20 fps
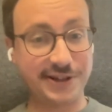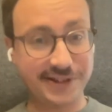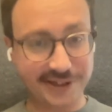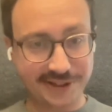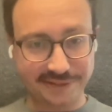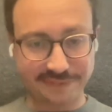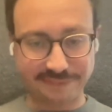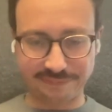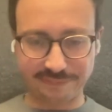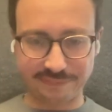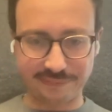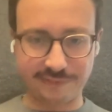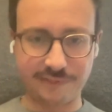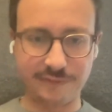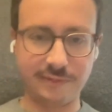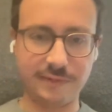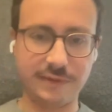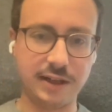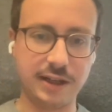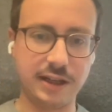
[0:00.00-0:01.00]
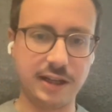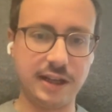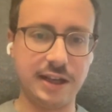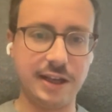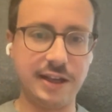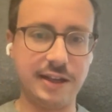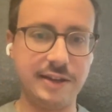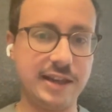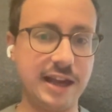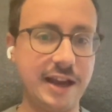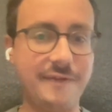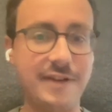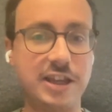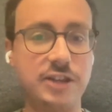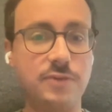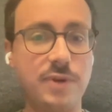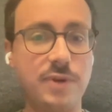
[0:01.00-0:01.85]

others. They